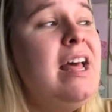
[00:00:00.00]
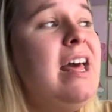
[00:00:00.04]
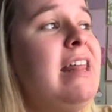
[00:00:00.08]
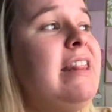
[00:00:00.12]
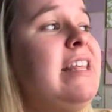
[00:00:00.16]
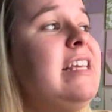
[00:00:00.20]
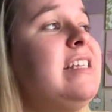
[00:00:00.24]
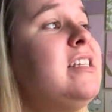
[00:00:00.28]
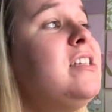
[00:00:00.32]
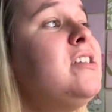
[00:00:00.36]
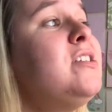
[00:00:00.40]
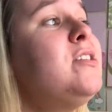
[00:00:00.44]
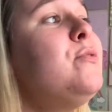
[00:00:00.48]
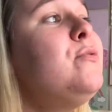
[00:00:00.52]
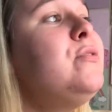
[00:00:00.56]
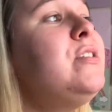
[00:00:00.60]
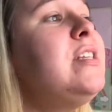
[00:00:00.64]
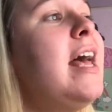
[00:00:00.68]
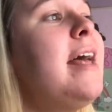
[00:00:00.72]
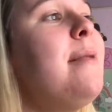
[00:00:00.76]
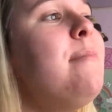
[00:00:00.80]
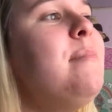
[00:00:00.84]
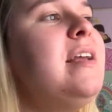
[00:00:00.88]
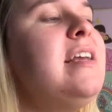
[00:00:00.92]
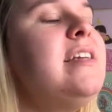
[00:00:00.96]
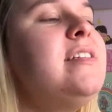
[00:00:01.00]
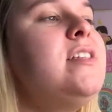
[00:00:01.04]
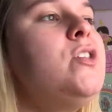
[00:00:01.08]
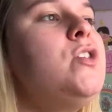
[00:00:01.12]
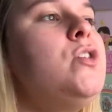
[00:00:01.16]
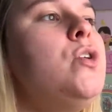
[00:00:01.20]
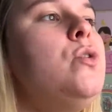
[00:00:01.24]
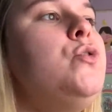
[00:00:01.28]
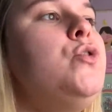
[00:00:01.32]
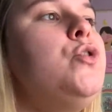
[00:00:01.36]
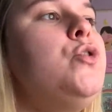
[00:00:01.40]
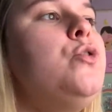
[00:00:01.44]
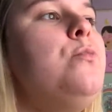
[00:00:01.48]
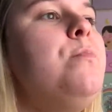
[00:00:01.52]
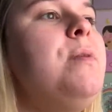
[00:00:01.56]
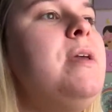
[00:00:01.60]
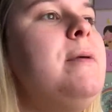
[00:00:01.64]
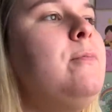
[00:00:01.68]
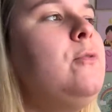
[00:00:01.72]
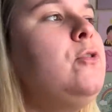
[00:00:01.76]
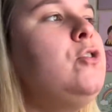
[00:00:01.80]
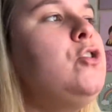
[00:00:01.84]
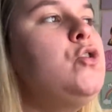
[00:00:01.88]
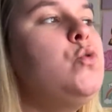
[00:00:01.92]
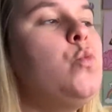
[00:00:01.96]
This is so sad because it's so true.
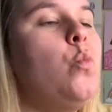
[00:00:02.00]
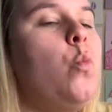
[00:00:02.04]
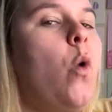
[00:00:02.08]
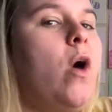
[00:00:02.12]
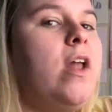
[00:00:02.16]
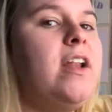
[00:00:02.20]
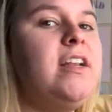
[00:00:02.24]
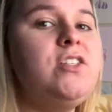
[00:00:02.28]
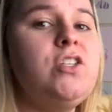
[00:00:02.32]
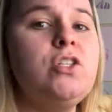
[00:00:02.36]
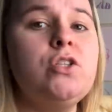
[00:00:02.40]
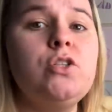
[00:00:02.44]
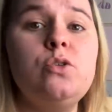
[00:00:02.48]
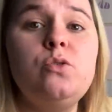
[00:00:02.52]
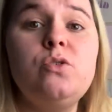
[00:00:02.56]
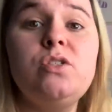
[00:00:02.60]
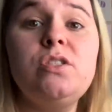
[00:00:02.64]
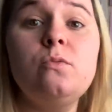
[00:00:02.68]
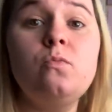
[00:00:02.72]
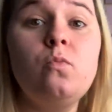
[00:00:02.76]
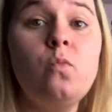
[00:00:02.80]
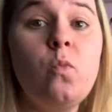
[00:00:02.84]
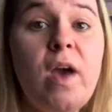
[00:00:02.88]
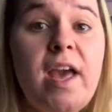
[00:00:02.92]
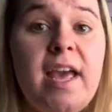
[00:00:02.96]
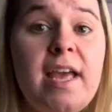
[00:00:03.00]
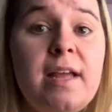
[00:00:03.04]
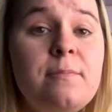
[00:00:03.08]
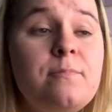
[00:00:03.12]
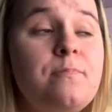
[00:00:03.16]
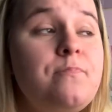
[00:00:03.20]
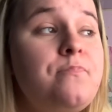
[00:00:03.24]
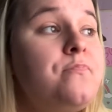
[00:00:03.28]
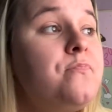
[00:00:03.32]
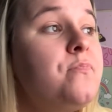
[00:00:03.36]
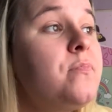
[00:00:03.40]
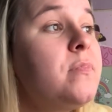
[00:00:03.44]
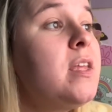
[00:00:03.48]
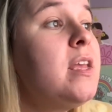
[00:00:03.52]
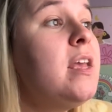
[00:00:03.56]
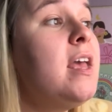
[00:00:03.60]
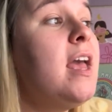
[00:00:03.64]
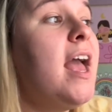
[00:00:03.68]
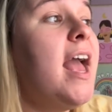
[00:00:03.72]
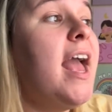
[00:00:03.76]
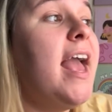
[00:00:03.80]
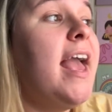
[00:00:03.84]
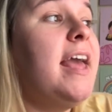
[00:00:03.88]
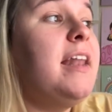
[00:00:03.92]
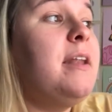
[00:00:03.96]
People just wanted to lose some weight.
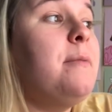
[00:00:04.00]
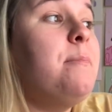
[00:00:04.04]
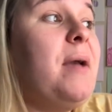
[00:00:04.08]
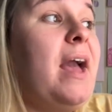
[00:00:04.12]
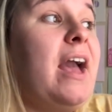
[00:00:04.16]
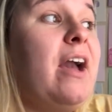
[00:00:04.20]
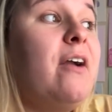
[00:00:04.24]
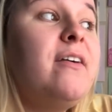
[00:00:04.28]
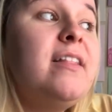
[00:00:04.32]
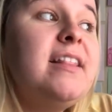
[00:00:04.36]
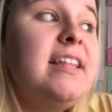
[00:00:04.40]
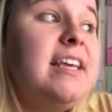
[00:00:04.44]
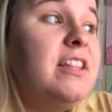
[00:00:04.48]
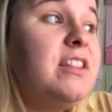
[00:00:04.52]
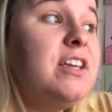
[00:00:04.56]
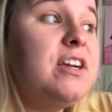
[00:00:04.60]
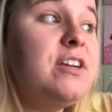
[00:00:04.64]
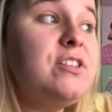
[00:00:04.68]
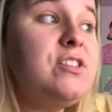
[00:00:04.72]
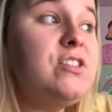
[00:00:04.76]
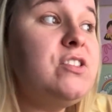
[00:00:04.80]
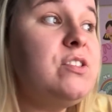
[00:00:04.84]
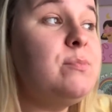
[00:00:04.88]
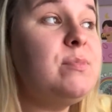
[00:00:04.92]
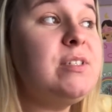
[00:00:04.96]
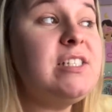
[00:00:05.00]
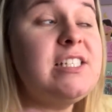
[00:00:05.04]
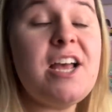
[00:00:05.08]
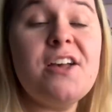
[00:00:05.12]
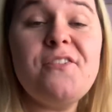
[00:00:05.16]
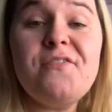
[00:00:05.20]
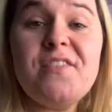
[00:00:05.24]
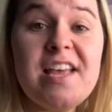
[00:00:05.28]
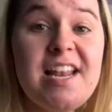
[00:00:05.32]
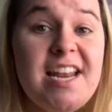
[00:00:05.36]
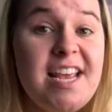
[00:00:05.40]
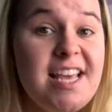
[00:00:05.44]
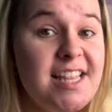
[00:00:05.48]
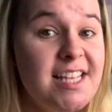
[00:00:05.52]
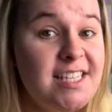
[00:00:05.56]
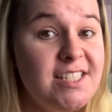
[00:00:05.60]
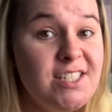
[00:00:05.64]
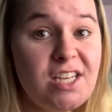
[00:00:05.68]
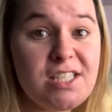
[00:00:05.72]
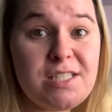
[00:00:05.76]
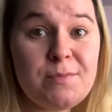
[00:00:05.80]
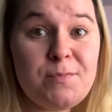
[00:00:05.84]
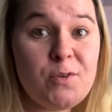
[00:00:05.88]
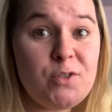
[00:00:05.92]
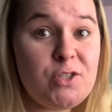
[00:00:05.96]
And apparently there's some stuff in it that's
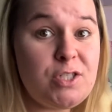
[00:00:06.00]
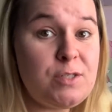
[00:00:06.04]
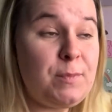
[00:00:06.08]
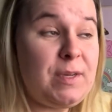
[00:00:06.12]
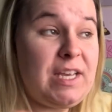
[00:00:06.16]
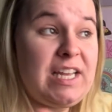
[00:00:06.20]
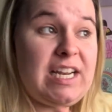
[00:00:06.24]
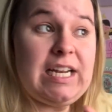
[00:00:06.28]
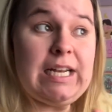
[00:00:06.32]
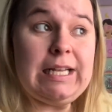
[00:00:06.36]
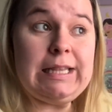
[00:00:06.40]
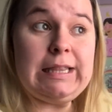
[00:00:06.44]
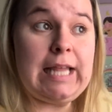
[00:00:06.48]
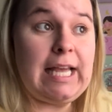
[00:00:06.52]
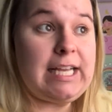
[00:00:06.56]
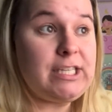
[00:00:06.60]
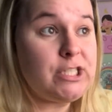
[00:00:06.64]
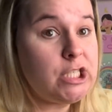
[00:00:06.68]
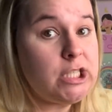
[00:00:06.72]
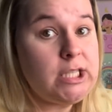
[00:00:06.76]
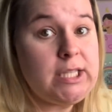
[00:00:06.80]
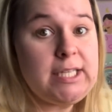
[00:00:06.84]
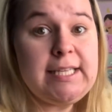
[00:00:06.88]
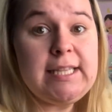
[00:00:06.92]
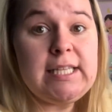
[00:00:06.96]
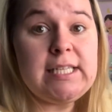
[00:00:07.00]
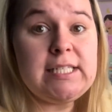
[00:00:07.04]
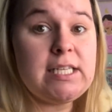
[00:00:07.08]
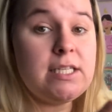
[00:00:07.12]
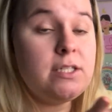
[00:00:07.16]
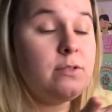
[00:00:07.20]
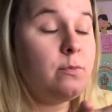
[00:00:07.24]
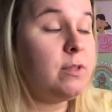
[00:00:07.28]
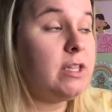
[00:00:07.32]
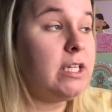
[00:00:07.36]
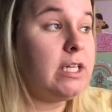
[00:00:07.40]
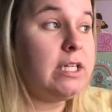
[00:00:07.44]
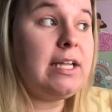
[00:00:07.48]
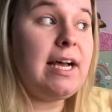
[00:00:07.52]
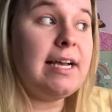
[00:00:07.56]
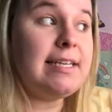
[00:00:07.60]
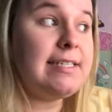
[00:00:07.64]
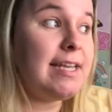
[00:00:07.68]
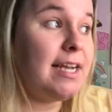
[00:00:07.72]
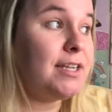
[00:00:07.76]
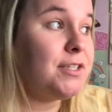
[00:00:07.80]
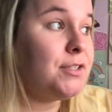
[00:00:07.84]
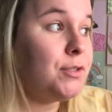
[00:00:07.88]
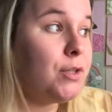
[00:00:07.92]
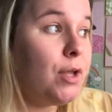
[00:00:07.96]
not supposed to be in it. Allegedly, this is what the class
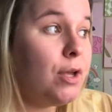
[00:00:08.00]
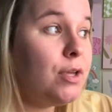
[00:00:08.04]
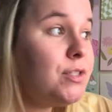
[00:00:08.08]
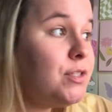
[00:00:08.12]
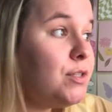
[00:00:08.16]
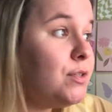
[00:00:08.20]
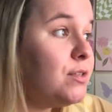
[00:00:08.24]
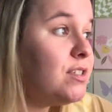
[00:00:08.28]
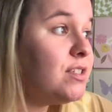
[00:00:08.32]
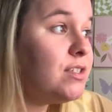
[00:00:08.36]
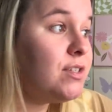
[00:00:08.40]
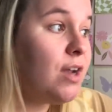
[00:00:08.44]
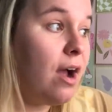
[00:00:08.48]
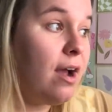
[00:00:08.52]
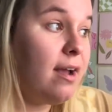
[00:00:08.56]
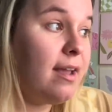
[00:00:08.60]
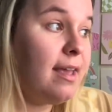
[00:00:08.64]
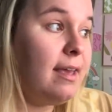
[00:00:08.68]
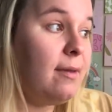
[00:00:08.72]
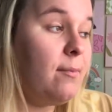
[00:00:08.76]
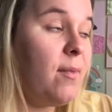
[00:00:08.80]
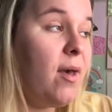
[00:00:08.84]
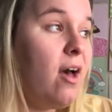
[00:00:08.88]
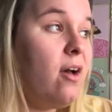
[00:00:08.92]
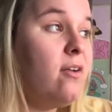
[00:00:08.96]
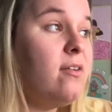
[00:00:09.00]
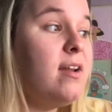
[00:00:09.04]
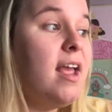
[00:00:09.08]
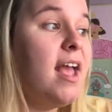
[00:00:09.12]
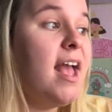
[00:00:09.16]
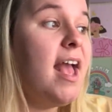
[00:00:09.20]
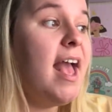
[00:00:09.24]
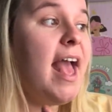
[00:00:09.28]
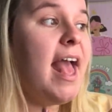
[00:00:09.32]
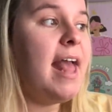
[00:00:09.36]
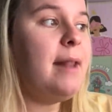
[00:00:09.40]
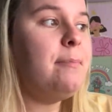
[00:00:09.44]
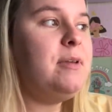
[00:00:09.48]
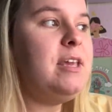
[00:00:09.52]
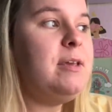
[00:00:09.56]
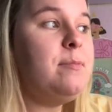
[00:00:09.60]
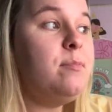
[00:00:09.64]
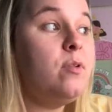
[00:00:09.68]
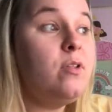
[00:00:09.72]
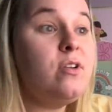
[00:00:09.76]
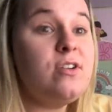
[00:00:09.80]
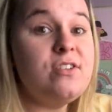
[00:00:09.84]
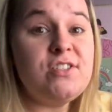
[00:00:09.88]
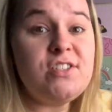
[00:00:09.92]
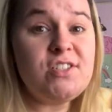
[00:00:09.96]
action lawsuit is talking about. And
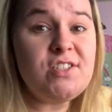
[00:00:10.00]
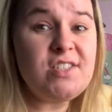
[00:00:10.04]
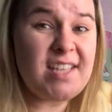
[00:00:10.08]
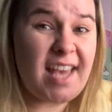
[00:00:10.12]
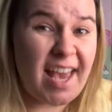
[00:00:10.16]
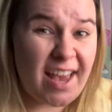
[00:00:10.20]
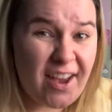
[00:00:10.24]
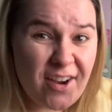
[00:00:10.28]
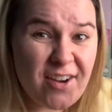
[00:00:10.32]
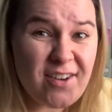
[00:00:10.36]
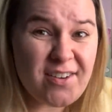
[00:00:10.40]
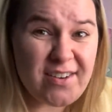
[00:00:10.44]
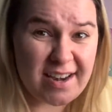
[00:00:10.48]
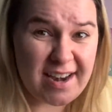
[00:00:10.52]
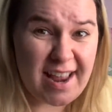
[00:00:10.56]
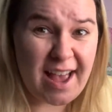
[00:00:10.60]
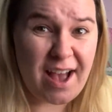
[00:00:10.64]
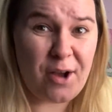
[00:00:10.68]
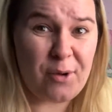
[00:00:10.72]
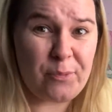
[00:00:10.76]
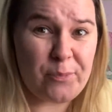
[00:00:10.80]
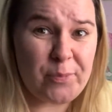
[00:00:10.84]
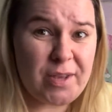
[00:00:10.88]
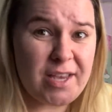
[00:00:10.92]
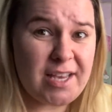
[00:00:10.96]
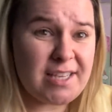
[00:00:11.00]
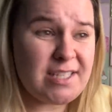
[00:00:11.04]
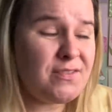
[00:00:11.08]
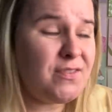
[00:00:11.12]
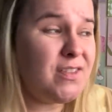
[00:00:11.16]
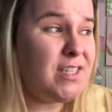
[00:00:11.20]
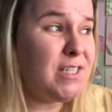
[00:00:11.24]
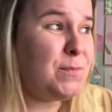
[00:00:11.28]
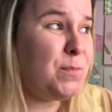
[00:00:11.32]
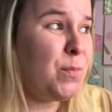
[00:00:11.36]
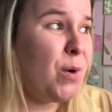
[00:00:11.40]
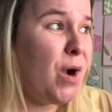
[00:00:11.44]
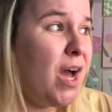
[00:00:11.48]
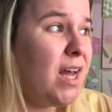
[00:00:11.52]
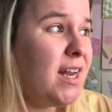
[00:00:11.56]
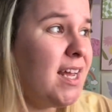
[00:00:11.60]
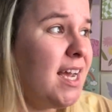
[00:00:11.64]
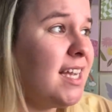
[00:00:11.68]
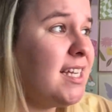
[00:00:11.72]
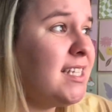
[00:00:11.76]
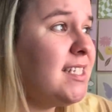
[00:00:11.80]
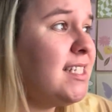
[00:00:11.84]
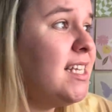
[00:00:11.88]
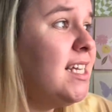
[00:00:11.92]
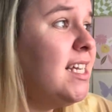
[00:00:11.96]
people are scared now because of these
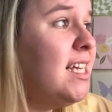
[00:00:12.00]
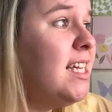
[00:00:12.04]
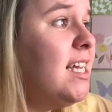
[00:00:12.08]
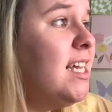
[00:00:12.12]
products.